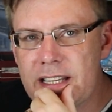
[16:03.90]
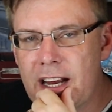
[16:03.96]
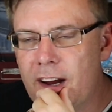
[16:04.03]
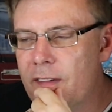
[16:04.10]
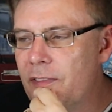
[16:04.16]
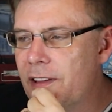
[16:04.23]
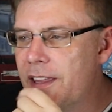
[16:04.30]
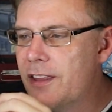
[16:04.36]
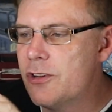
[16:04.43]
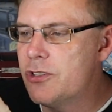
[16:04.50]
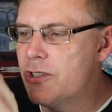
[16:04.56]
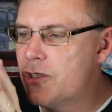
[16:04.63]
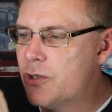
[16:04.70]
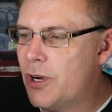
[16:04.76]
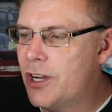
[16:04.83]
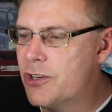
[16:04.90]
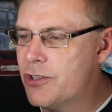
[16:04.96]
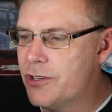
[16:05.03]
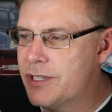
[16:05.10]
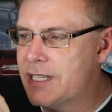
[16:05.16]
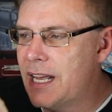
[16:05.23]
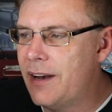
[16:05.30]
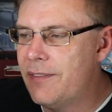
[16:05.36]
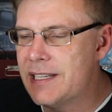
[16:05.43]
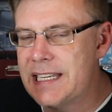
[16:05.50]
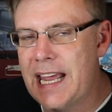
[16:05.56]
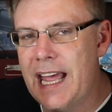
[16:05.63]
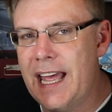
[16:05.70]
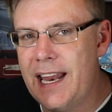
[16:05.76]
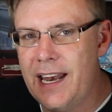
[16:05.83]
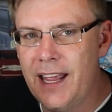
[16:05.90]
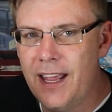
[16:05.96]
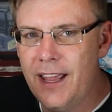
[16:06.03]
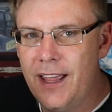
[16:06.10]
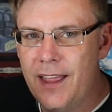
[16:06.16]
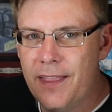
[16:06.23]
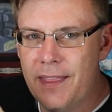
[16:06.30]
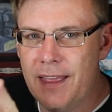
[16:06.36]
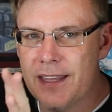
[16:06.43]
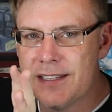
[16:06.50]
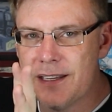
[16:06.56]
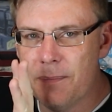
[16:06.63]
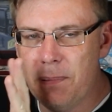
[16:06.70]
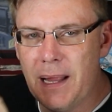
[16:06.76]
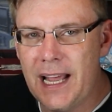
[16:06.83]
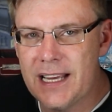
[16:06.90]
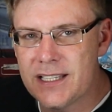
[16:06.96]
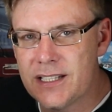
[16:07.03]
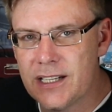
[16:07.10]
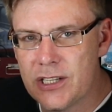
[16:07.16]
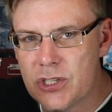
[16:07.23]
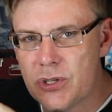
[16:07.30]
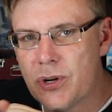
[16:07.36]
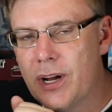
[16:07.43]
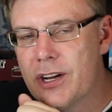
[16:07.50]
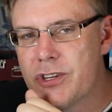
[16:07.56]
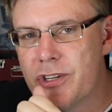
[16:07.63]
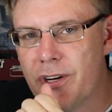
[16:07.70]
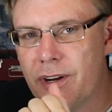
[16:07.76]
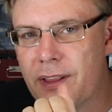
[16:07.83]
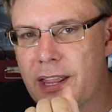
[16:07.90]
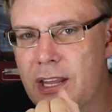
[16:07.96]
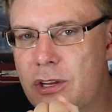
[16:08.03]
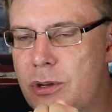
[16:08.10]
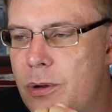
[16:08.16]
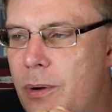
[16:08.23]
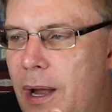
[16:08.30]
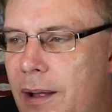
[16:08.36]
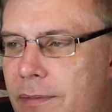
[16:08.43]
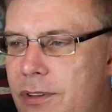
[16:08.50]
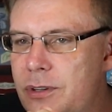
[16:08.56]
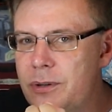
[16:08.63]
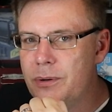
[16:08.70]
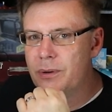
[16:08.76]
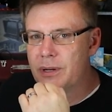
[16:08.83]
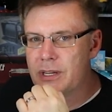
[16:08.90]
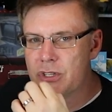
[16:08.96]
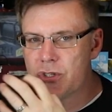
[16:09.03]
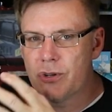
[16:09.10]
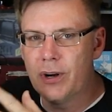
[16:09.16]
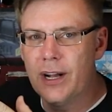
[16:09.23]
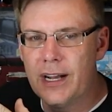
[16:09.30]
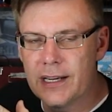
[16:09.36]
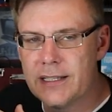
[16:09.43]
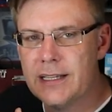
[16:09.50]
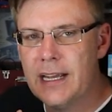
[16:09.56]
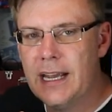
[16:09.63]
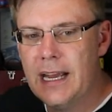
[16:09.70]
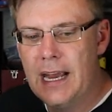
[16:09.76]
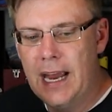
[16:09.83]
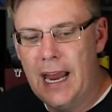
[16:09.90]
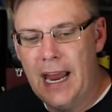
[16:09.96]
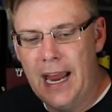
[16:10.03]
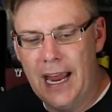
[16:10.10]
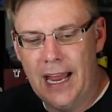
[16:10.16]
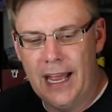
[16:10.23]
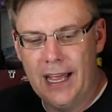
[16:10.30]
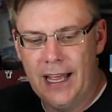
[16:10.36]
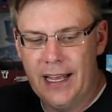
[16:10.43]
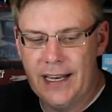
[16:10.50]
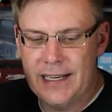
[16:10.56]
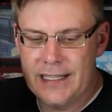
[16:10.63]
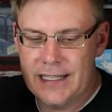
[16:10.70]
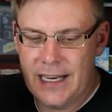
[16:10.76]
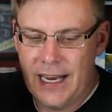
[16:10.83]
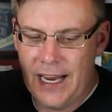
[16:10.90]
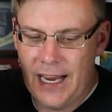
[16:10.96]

carefully. There's a structure inside of his head that's a plastic structure that you have to construct, and